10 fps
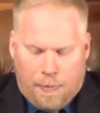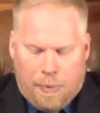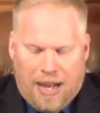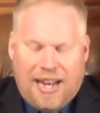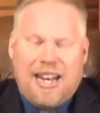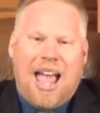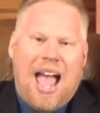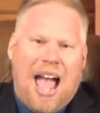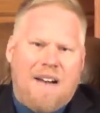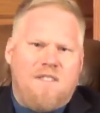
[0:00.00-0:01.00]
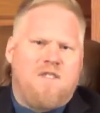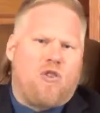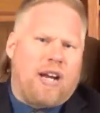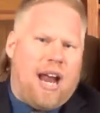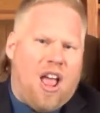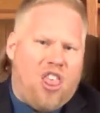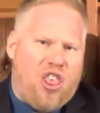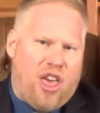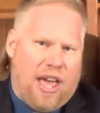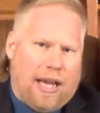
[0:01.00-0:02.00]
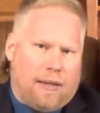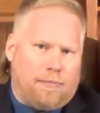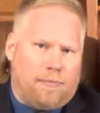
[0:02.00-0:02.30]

but in everything.